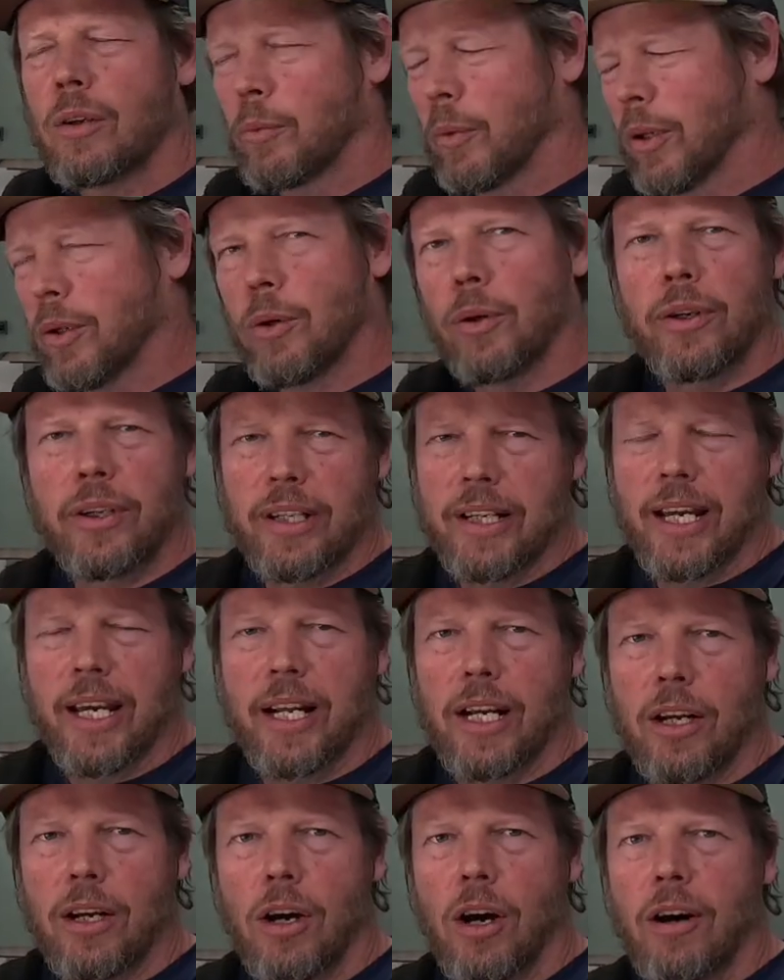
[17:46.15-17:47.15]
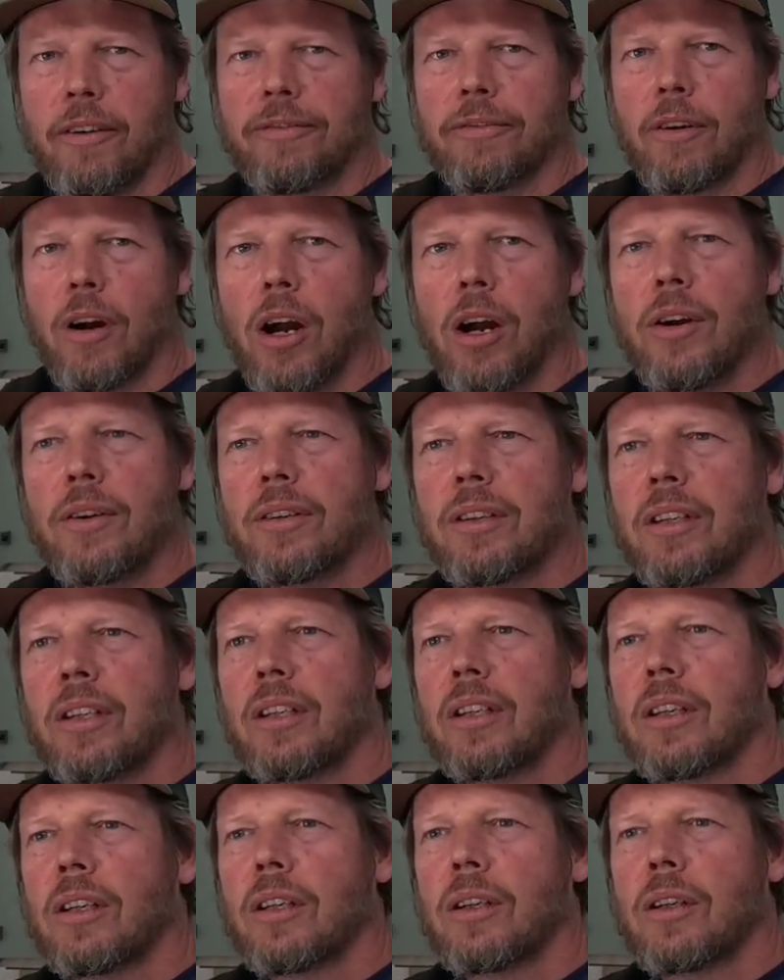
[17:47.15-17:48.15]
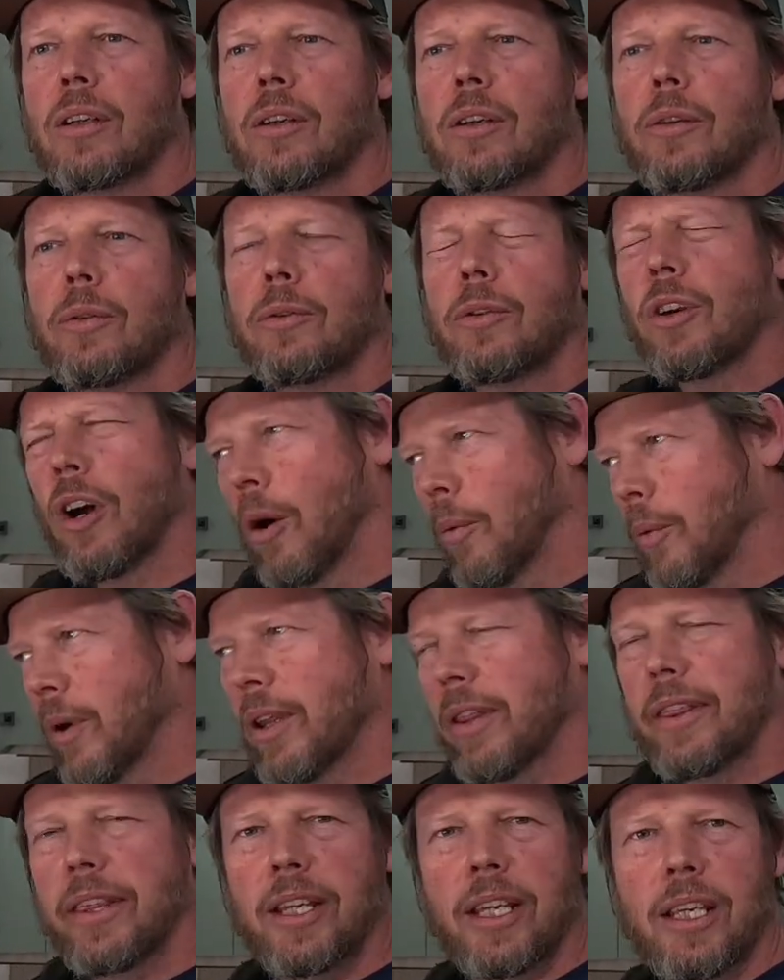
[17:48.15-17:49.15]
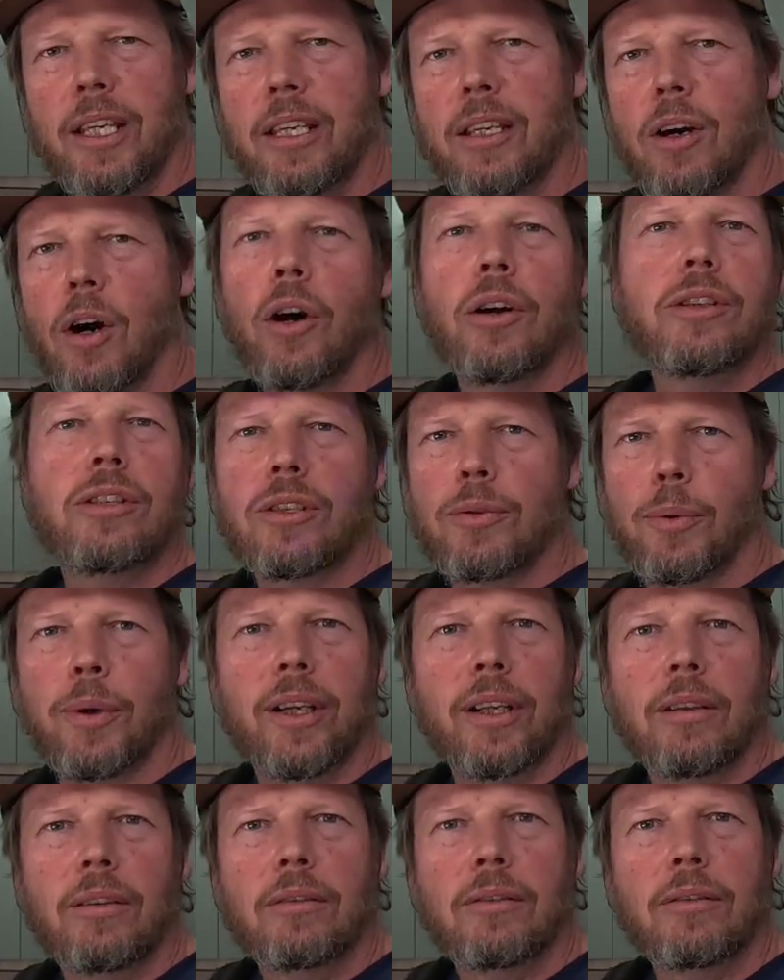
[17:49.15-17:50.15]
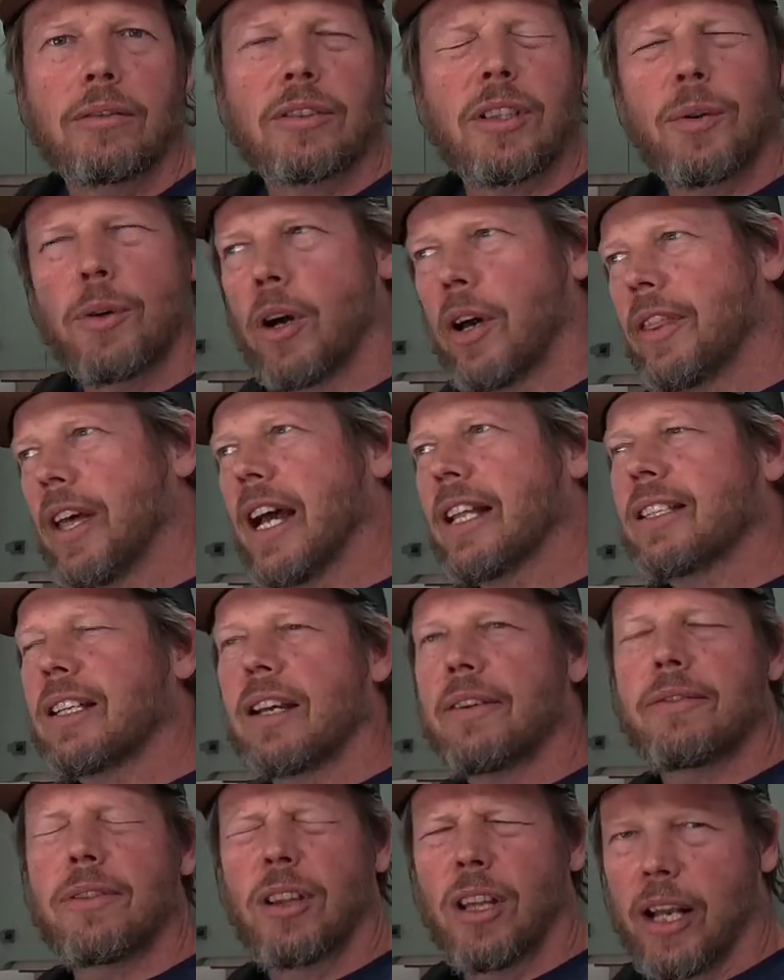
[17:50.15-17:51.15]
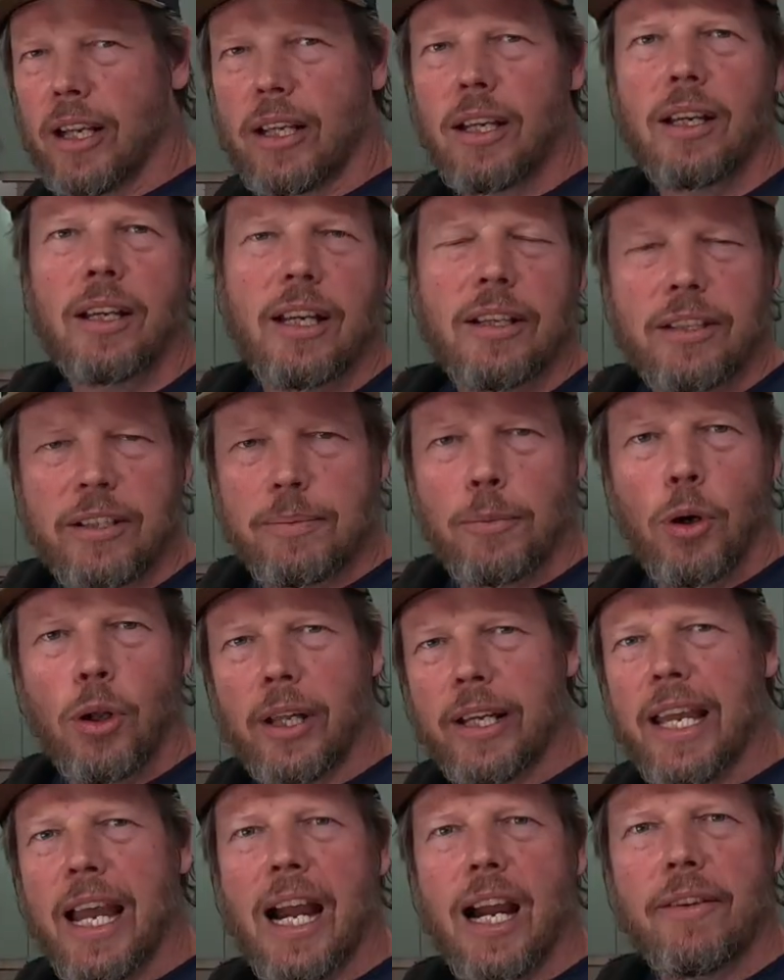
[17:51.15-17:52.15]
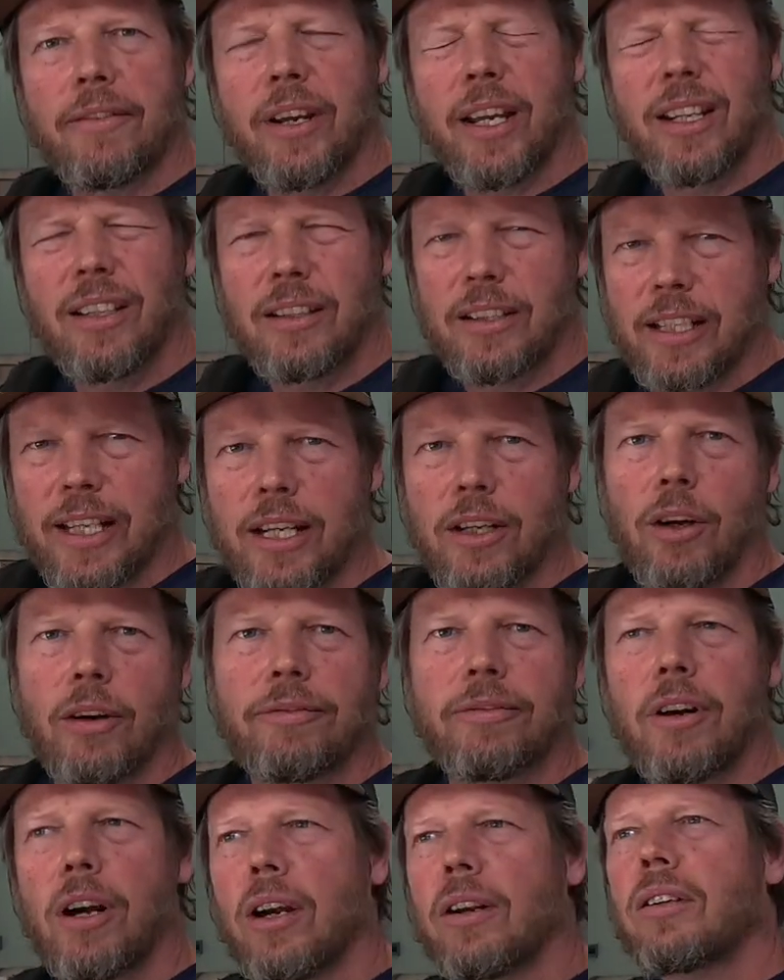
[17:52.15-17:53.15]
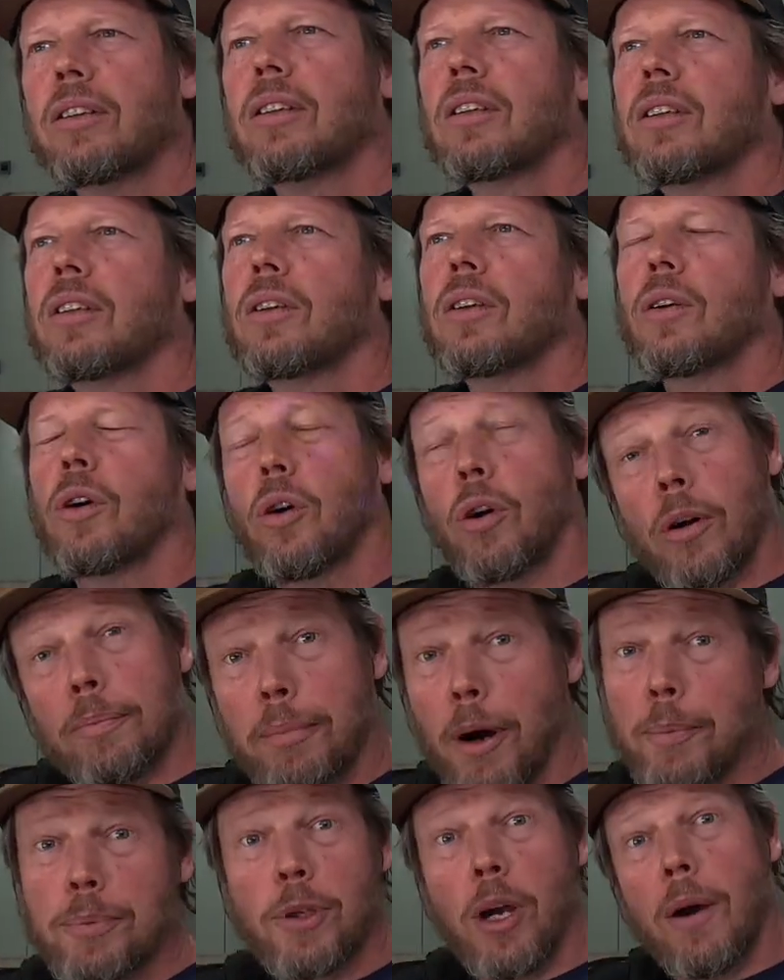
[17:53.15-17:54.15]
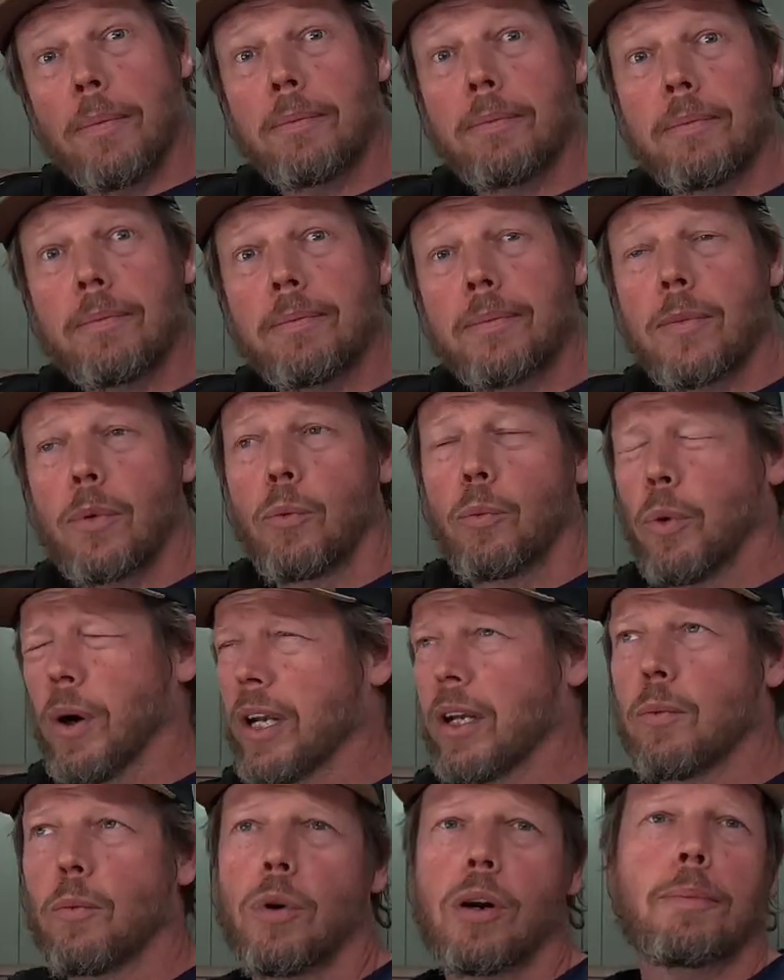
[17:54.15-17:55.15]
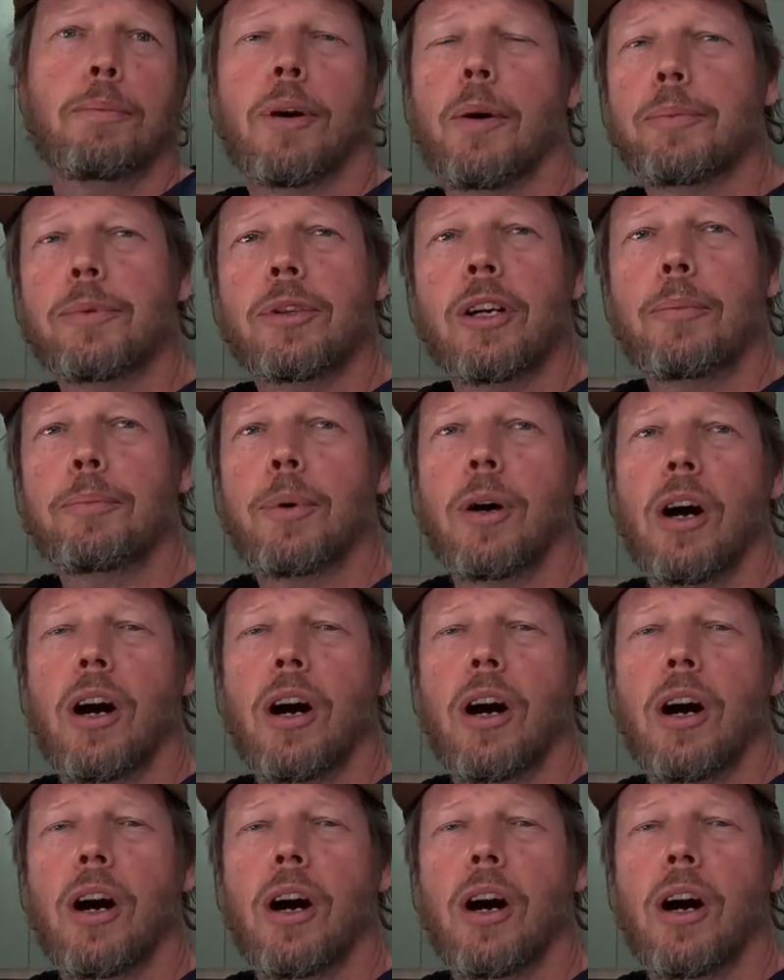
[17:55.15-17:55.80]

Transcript: We couldn't get an off-road, not with the ensuite. So we either had to have like smaller Caravan to get an off-road or a pop top. We didn't want a pop top.